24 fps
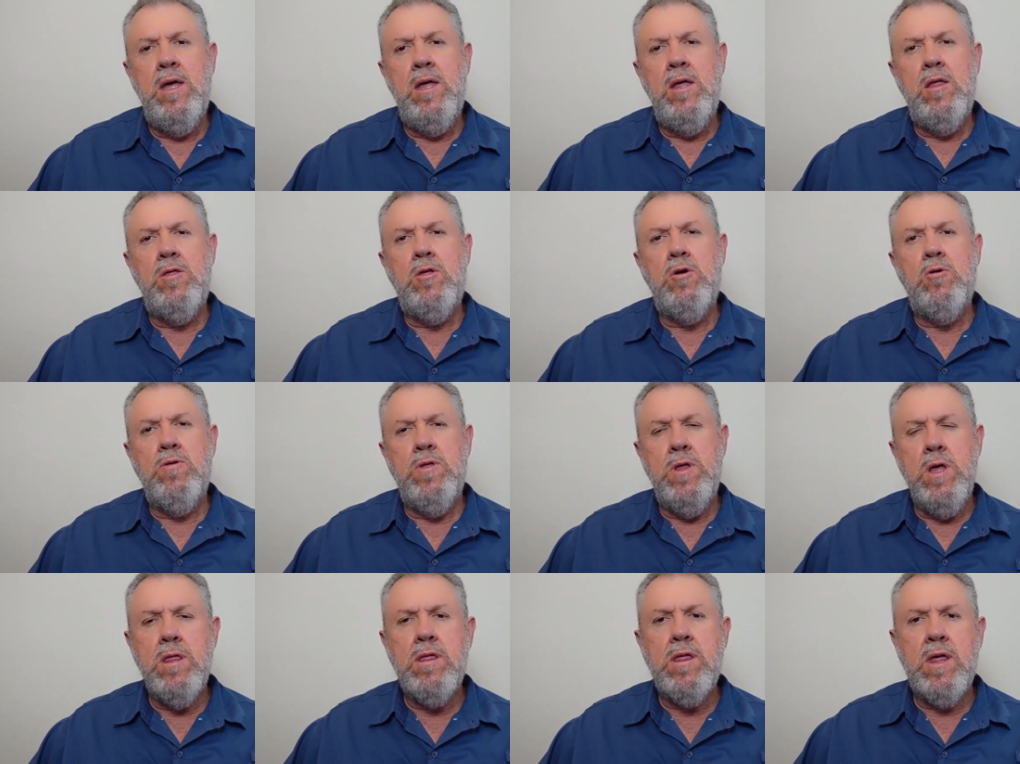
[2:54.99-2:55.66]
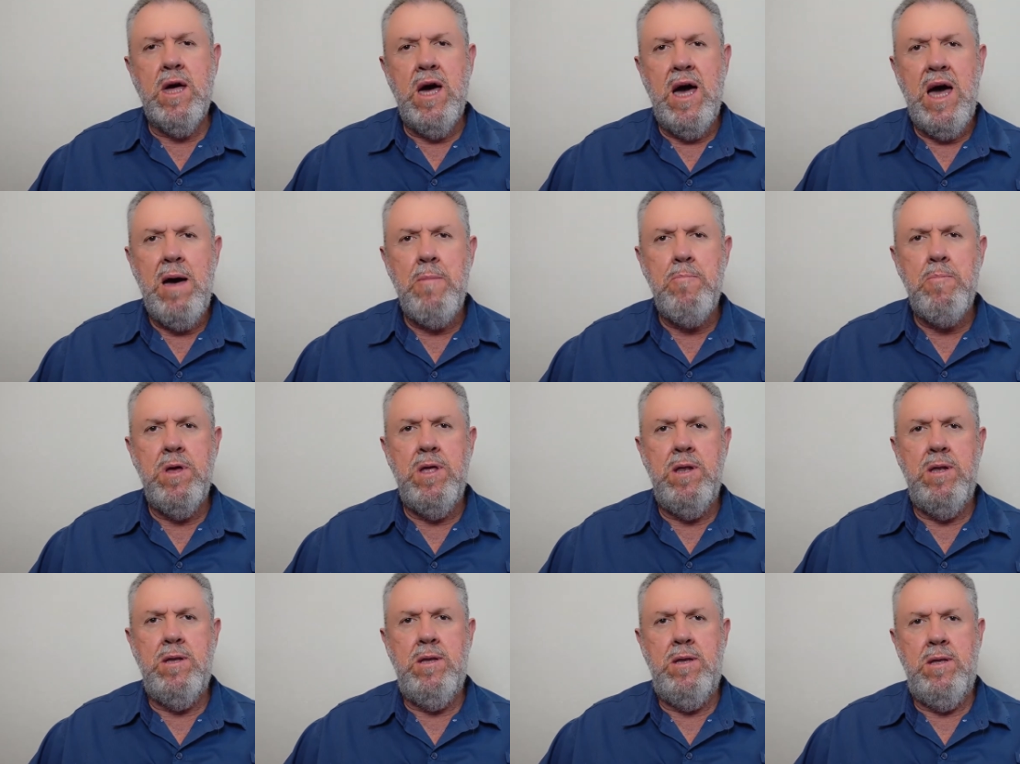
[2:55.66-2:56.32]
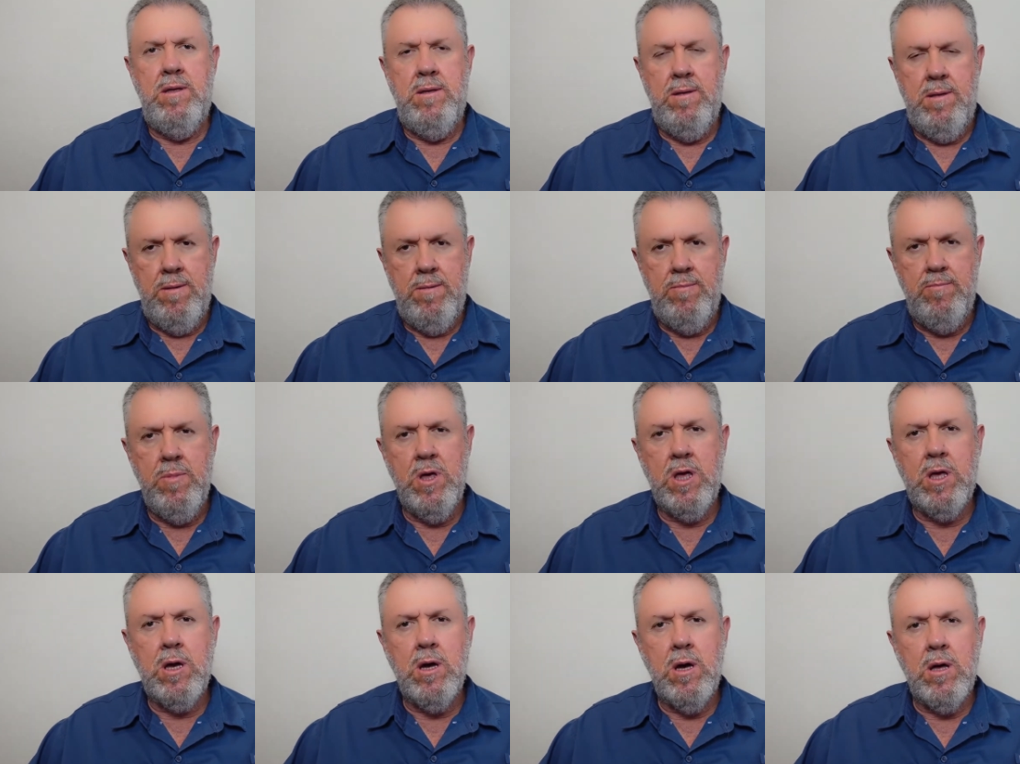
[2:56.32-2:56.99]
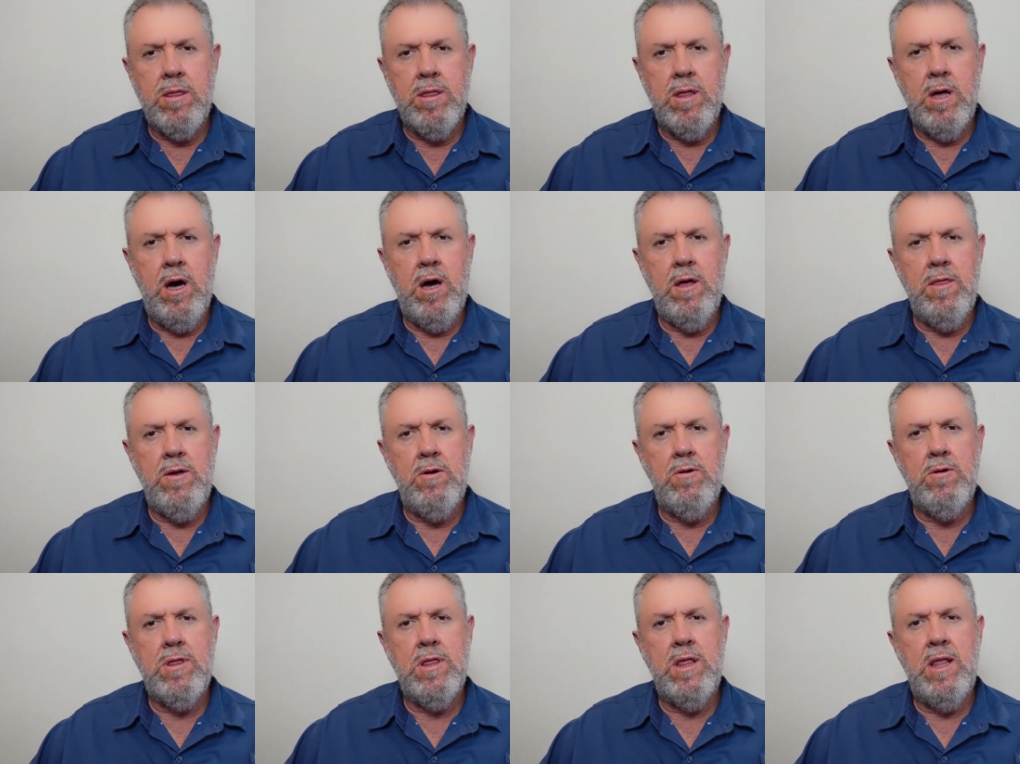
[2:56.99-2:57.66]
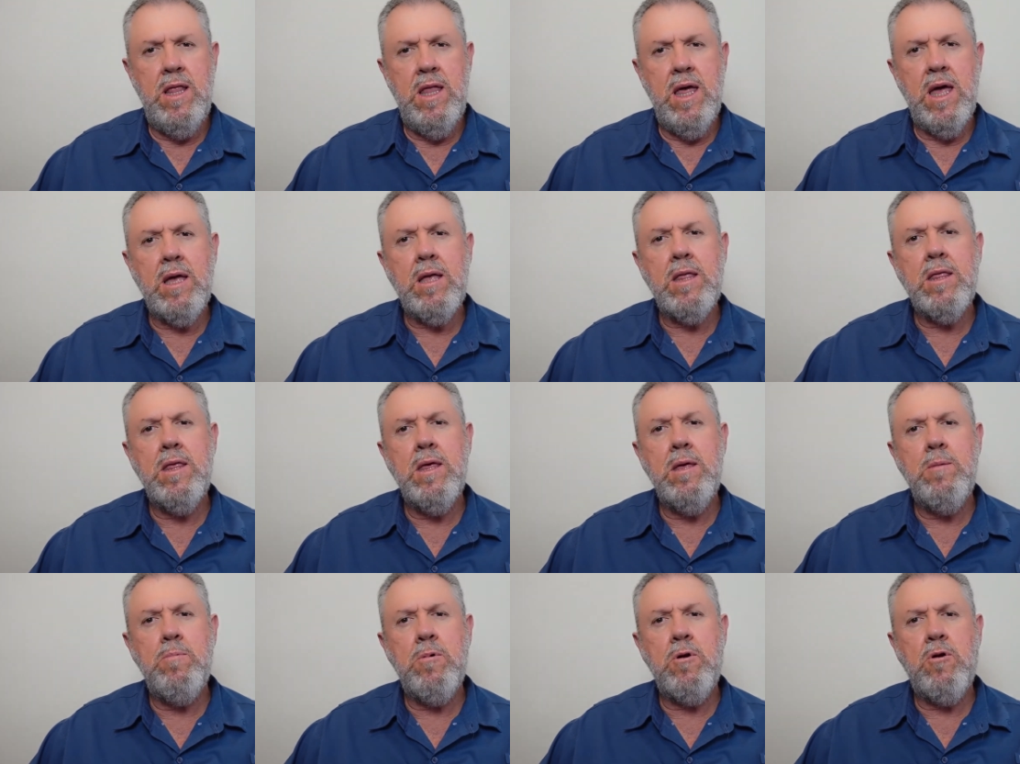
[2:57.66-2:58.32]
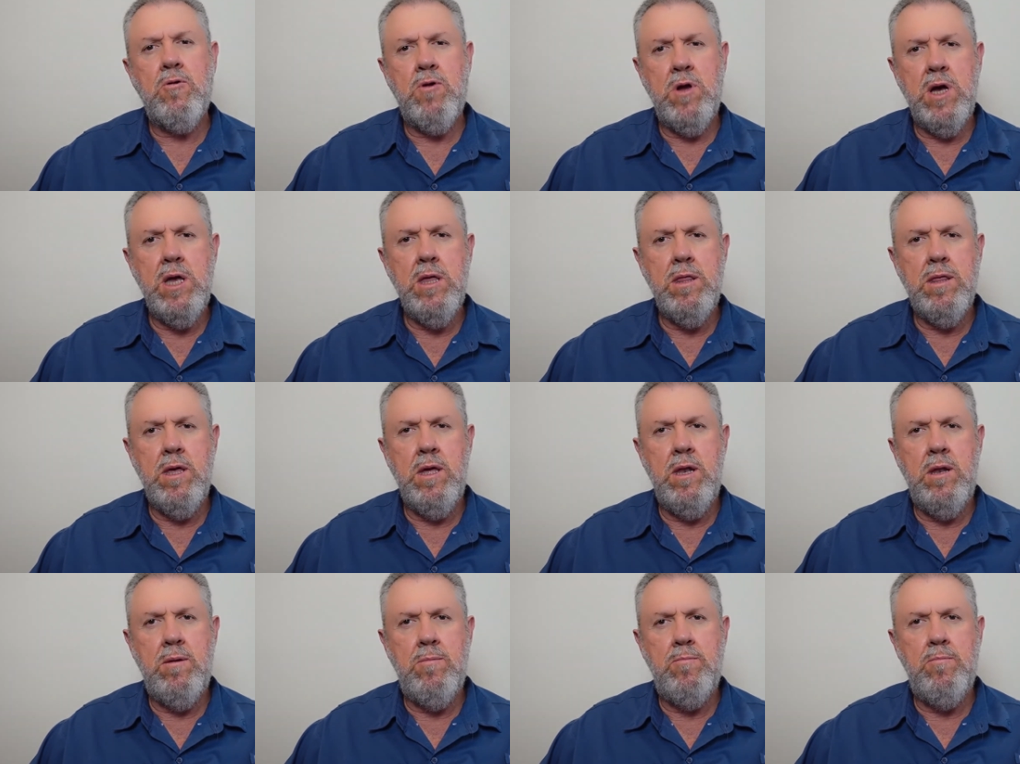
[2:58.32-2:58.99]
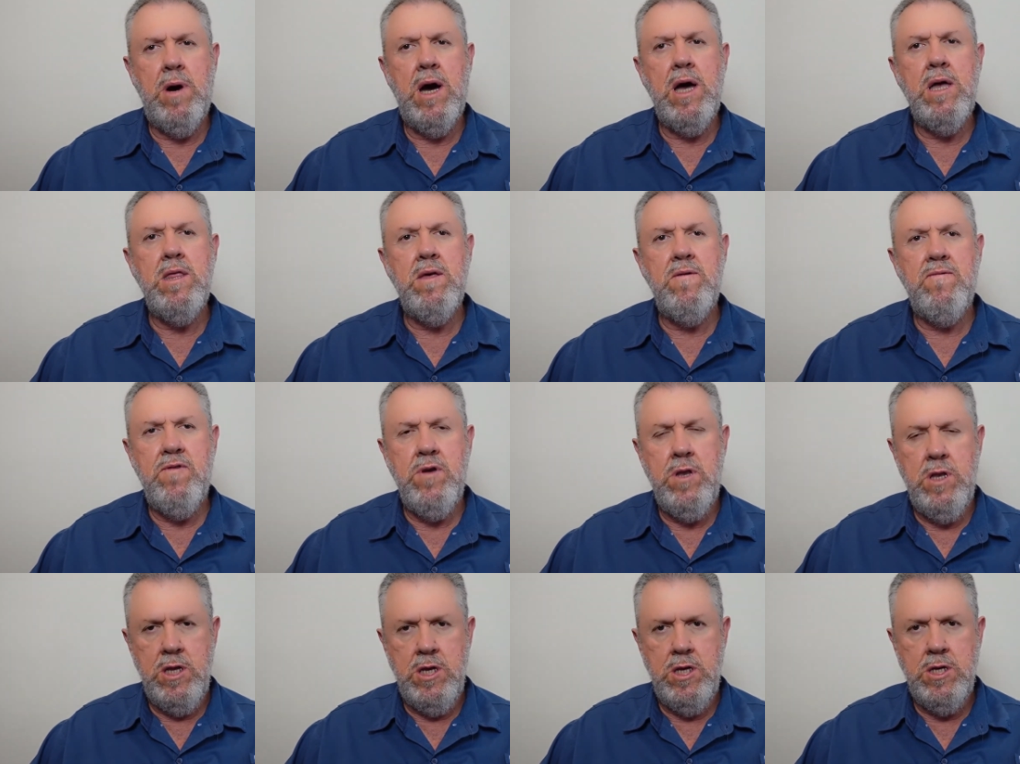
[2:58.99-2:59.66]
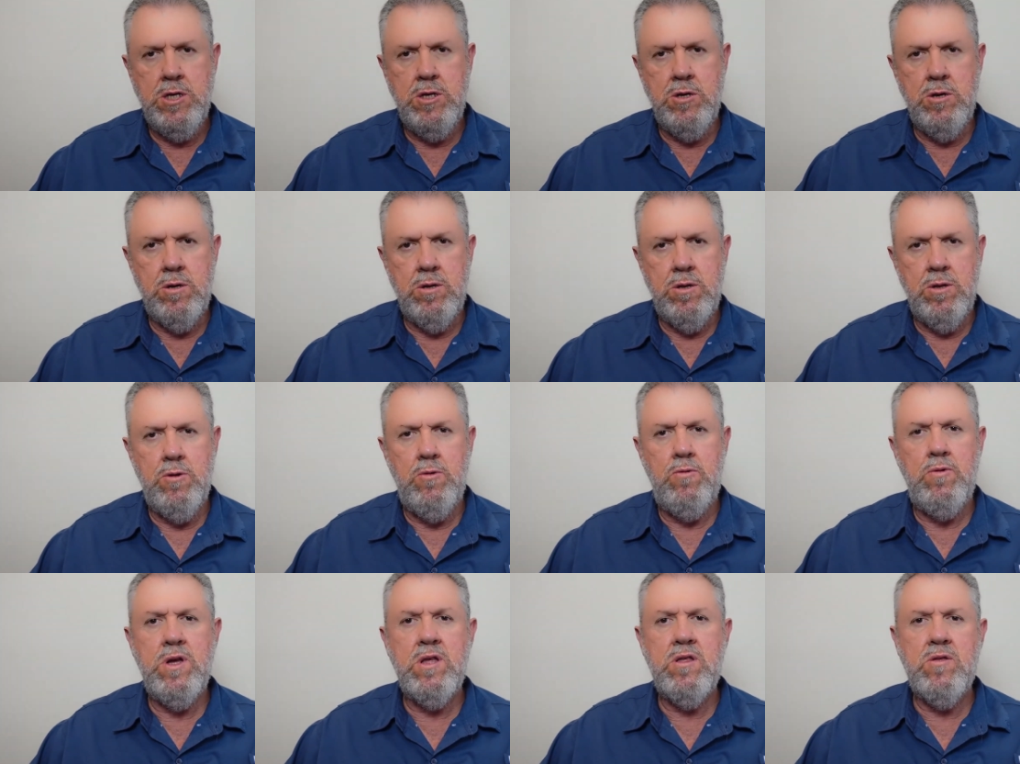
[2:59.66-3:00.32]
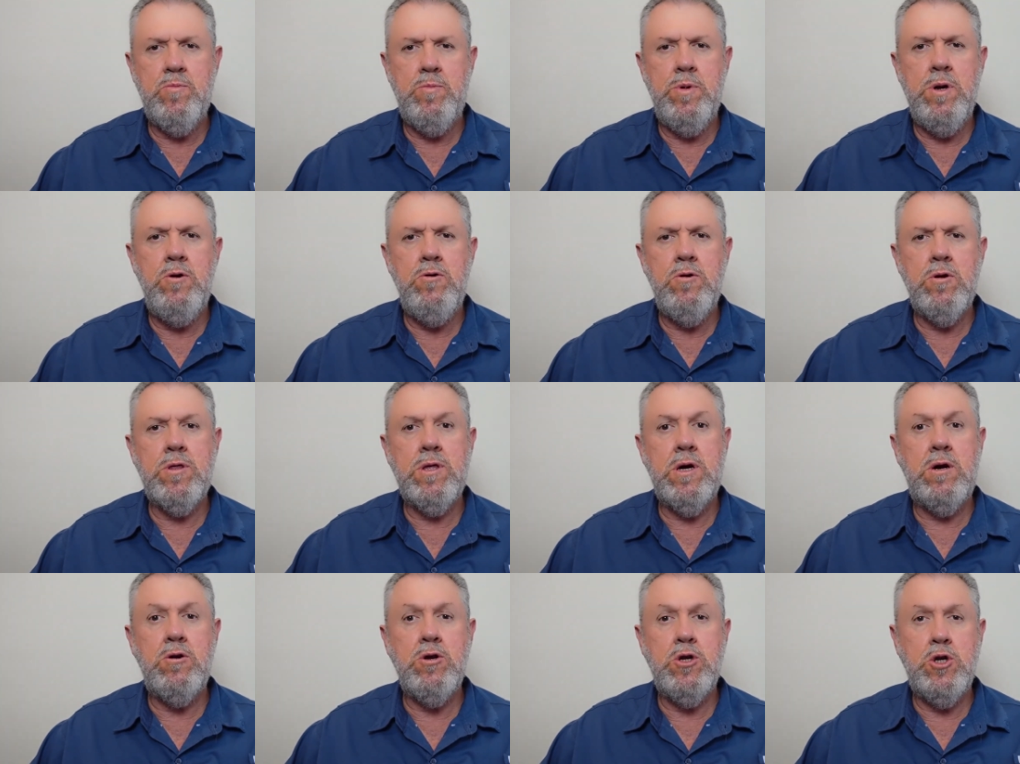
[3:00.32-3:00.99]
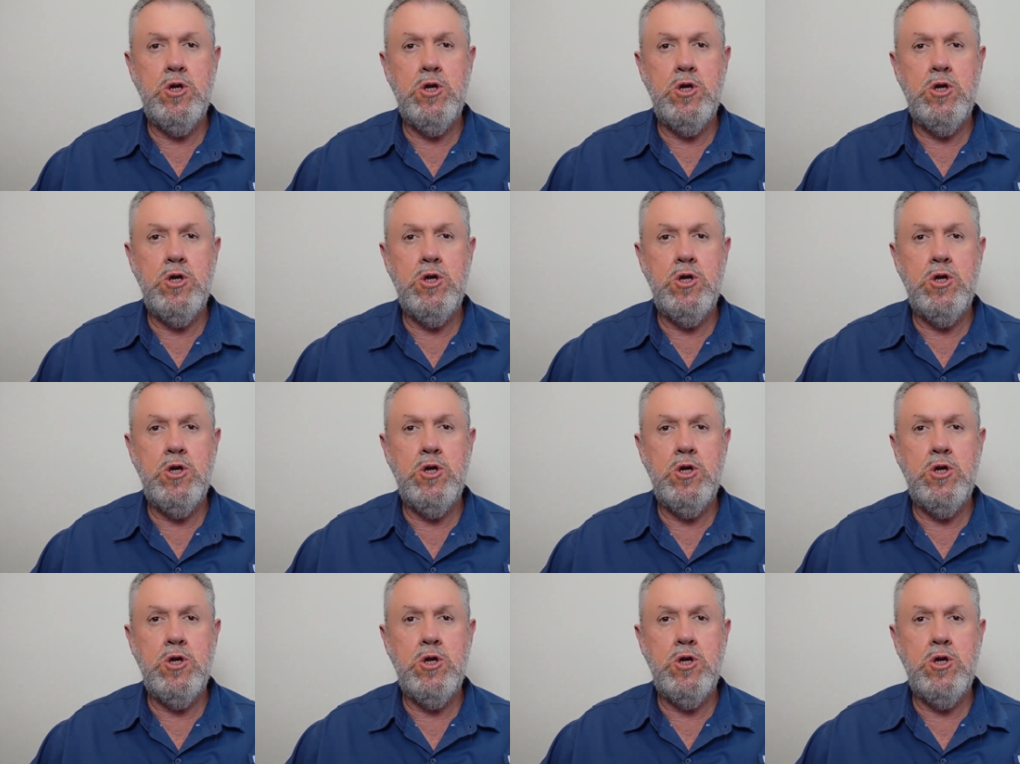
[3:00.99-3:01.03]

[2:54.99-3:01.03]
So this happened because under selective grazing, by definition, the rest periods are